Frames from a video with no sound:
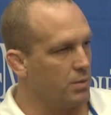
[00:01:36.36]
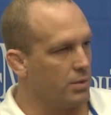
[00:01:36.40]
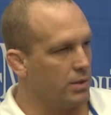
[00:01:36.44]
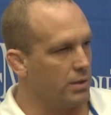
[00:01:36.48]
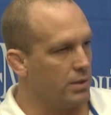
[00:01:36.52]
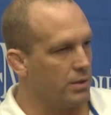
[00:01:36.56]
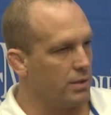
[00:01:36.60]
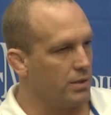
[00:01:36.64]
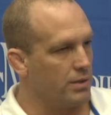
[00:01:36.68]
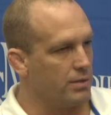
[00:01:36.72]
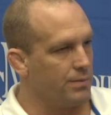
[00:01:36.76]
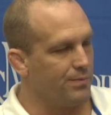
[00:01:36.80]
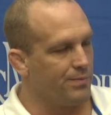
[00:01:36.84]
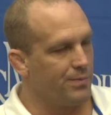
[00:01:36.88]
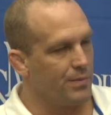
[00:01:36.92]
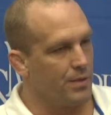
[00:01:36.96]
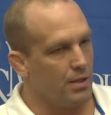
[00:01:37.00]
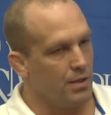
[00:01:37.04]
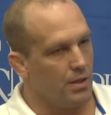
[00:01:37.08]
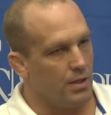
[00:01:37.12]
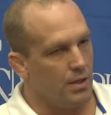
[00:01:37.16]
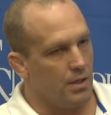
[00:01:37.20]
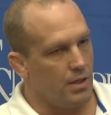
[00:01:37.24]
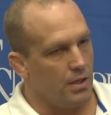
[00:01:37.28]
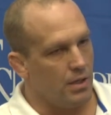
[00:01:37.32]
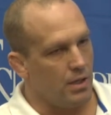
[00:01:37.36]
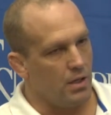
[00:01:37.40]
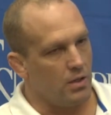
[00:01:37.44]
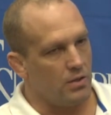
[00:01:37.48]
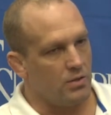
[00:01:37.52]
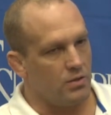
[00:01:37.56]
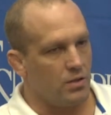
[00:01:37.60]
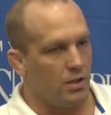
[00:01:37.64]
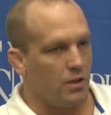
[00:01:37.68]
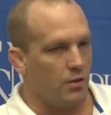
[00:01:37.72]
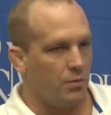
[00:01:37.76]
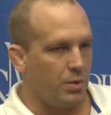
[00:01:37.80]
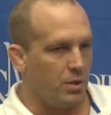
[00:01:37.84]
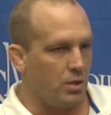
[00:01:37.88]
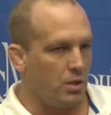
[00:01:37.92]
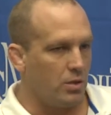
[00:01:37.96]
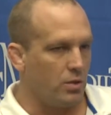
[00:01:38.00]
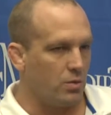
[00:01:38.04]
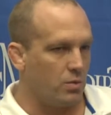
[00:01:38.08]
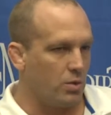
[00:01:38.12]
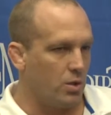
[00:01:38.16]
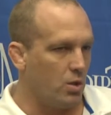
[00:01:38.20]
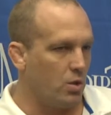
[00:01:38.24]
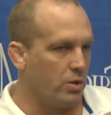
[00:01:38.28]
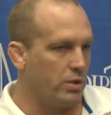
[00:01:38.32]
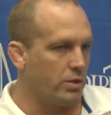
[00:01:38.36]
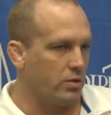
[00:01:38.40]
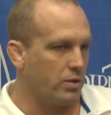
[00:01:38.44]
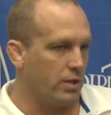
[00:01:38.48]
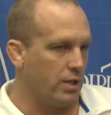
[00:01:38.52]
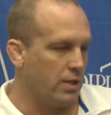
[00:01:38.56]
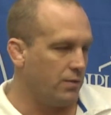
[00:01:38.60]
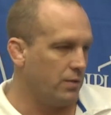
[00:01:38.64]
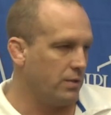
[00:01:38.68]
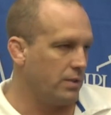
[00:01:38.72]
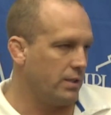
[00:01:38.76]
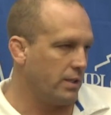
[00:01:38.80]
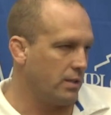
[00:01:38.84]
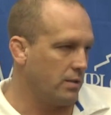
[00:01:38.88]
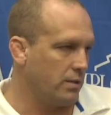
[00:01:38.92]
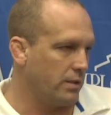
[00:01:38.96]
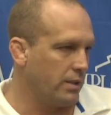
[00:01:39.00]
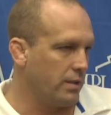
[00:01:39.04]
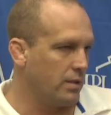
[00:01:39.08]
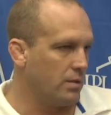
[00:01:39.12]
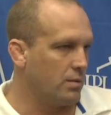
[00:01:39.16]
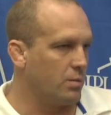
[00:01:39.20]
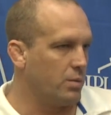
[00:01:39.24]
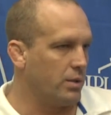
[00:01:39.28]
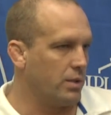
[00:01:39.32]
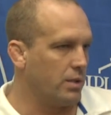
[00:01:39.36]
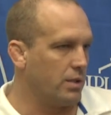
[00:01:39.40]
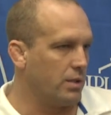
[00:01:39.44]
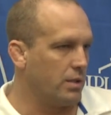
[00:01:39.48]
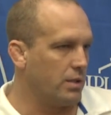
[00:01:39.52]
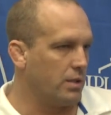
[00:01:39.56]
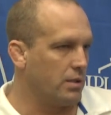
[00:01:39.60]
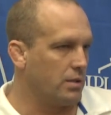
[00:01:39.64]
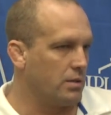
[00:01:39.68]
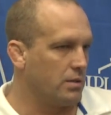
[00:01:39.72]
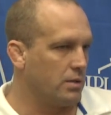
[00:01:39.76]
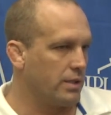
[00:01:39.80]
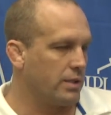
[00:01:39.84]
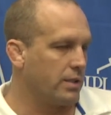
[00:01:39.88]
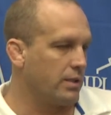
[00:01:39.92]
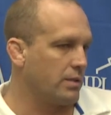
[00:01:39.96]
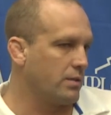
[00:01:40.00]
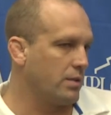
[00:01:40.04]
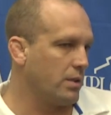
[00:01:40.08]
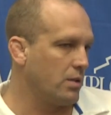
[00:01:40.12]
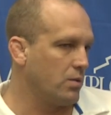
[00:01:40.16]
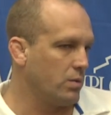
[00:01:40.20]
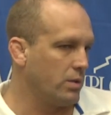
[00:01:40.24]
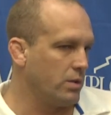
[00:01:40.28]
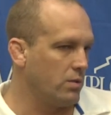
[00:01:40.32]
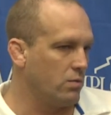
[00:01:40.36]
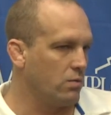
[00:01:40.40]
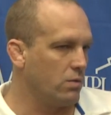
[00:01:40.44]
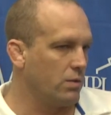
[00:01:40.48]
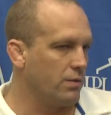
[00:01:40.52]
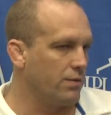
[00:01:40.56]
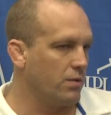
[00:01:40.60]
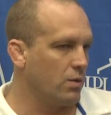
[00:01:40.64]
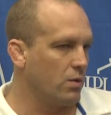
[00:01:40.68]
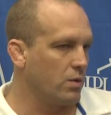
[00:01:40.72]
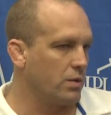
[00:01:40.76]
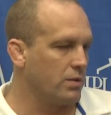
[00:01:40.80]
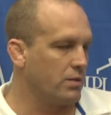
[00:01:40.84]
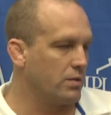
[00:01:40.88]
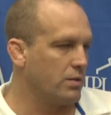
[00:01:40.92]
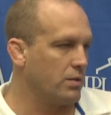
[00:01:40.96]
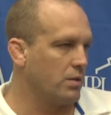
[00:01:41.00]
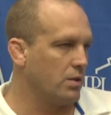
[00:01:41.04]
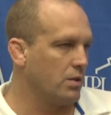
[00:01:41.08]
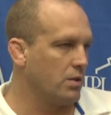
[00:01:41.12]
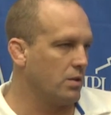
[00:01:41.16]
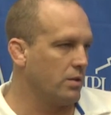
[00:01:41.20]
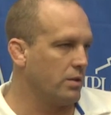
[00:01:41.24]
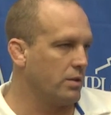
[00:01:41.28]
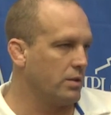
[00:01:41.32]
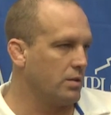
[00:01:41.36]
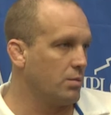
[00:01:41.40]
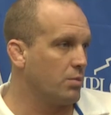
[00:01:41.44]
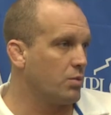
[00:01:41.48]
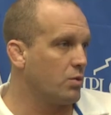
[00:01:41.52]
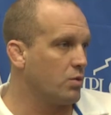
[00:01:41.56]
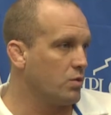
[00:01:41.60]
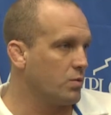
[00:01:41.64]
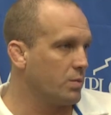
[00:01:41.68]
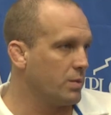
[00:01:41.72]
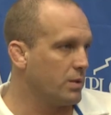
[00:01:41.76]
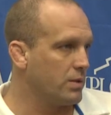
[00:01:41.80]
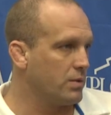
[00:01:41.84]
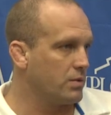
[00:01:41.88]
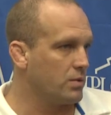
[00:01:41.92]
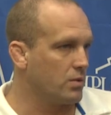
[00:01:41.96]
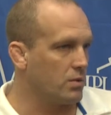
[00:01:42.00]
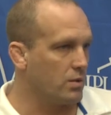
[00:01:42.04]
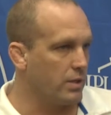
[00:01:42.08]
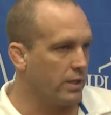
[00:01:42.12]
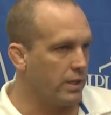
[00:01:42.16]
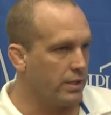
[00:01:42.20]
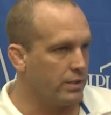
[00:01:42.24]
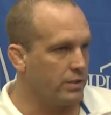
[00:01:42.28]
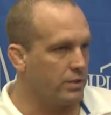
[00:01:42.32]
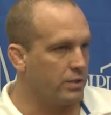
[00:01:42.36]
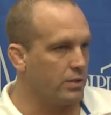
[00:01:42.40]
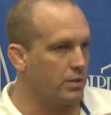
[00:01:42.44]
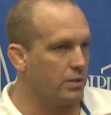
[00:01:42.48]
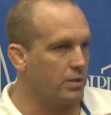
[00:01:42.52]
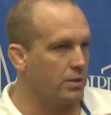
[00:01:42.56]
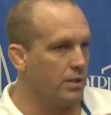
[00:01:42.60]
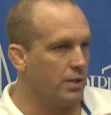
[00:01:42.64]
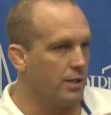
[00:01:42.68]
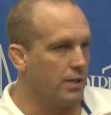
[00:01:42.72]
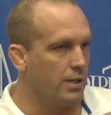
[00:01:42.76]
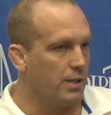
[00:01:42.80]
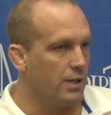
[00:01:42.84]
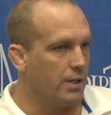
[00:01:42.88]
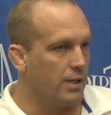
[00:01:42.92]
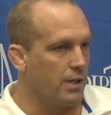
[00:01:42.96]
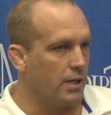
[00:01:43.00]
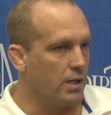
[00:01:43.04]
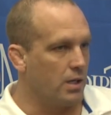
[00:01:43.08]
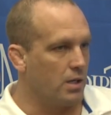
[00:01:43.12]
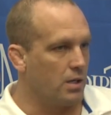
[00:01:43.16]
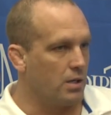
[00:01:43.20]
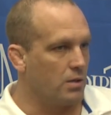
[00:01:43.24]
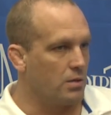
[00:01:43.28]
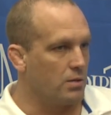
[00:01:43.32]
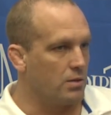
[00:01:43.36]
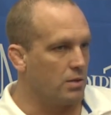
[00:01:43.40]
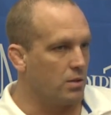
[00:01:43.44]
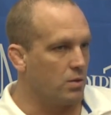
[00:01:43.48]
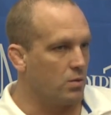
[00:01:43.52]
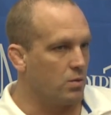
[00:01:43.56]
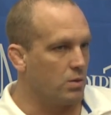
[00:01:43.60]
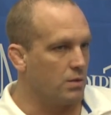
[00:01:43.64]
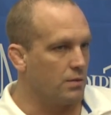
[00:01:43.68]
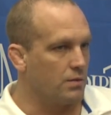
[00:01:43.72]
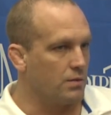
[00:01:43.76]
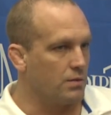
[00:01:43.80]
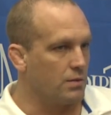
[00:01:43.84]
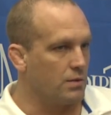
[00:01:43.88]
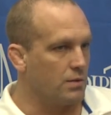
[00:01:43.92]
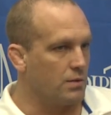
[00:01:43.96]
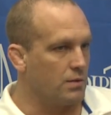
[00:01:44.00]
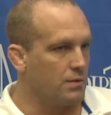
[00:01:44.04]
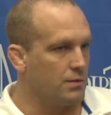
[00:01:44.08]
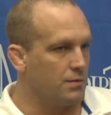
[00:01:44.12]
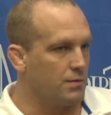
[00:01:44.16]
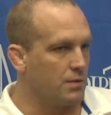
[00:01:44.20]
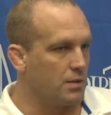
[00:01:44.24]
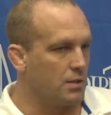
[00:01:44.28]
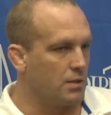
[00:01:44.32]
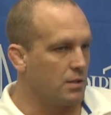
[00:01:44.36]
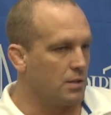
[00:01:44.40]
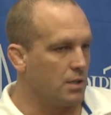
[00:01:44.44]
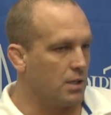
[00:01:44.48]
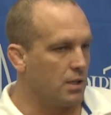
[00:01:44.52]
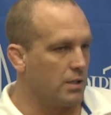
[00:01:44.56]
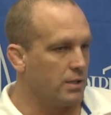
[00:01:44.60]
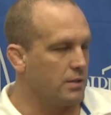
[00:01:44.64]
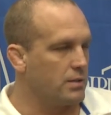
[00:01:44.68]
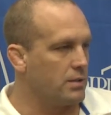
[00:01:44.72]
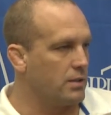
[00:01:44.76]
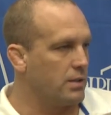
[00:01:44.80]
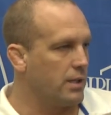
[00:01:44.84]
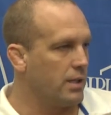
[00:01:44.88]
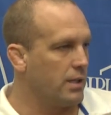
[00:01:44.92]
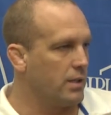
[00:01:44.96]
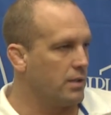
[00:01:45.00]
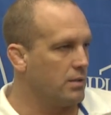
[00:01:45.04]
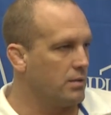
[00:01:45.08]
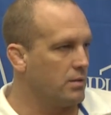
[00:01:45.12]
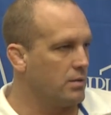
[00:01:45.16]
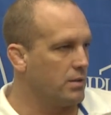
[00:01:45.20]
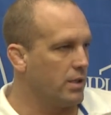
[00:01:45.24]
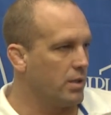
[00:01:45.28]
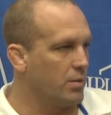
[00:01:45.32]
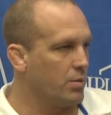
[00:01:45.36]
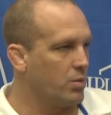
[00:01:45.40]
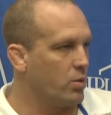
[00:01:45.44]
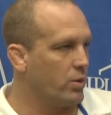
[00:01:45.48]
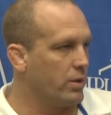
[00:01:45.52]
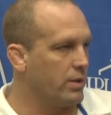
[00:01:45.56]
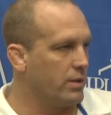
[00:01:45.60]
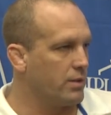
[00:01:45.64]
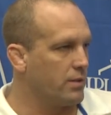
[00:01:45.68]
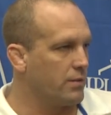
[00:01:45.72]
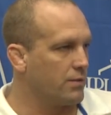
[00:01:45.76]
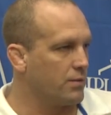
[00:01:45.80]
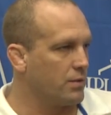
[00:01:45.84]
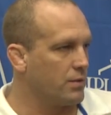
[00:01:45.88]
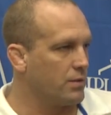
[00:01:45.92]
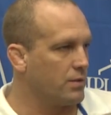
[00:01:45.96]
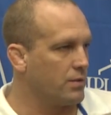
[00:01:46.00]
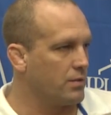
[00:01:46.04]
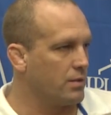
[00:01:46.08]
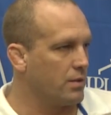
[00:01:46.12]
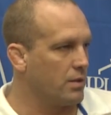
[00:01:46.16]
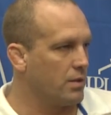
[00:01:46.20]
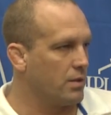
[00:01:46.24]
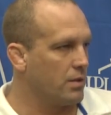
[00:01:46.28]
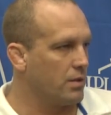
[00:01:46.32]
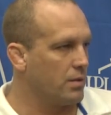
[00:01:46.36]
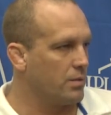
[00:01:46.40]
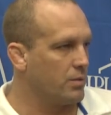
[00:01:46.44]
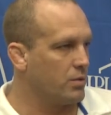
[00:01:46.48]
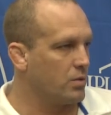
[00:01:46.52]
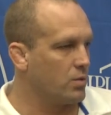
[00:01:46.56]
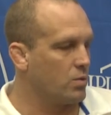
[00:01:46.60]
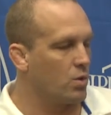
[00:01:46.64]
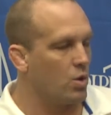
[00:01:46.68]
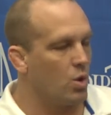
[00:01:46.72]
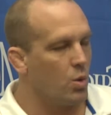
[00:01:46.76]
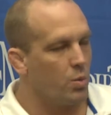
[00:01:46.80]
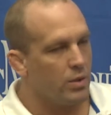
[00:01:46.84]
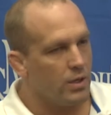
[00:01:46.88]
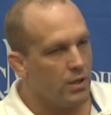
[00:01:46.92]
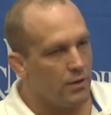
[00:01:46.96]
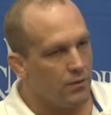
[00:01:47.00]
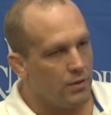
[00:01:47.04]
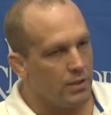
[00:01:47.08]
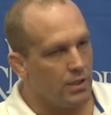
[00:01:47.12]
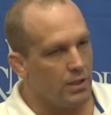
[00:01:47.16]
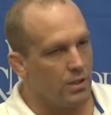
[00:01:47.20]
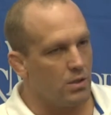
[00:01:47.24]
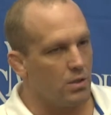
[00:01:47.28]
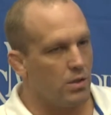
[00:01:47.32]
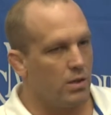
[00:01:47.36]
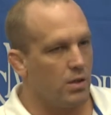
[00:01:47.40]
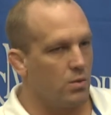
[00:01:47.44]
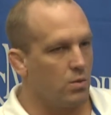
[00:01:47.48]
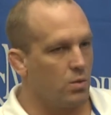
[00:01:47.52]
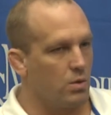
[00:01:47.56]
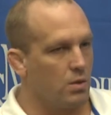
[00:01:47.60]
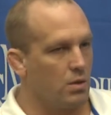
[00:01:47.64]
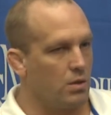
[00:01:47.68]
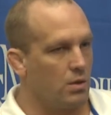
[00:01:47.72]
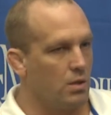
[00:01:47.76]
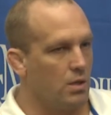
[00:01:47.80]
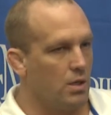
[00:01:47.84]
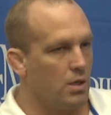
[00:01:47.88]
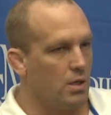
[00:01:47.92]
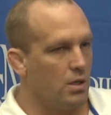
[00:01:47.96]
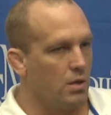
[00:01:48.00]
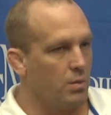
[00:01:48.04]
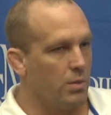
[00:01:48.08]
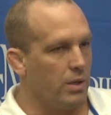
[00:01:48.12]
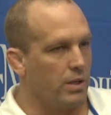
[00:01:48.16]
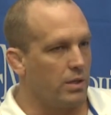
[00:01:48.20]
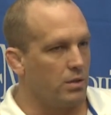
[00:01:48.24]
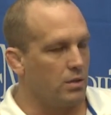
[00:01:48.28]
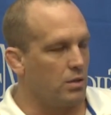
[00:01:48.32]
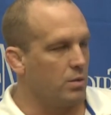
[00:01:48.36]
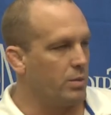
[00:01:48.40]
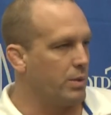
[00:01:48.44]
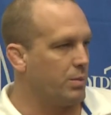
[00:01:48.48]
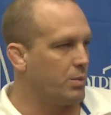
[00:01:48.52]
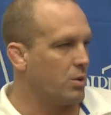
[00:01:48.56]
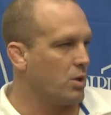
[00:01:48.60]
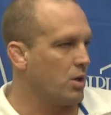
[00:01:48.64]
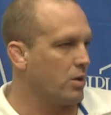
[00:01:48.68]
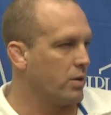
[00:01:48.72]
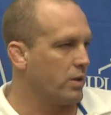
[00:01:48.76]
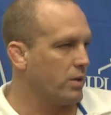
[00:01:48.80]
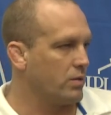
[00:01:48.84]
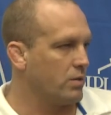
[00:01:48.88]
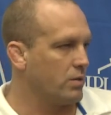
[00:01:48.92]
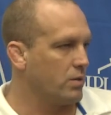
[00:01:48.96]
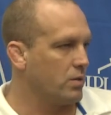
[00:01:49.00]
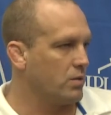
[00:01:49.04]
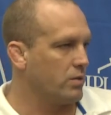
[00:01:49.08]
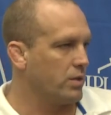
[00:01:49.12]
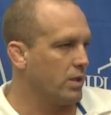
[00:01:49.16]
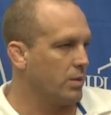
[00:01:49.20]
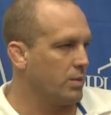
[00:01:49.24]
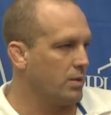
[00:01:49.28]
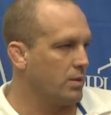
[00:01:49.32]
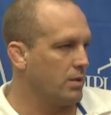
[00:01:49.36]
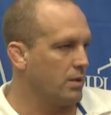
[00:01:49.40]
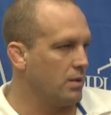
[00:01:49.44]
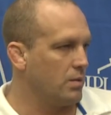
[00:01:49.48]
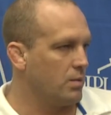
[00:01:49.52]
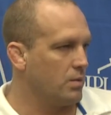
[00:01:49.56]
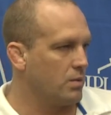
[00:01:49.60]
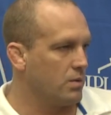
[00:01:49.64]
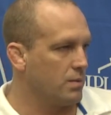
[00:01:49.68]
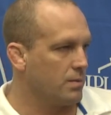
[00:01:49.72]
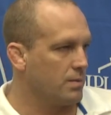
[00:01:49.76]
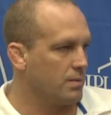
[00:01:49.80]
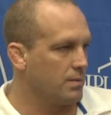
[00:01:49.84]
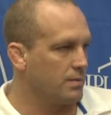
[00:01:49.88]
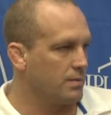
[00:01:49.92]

But it's tough being on the road and traveling down there. But like I said, we're focusing on the improvement. So last year, we've cut into that point difference. So we're hoping every year that we're making a little bit of progress on those type of teams.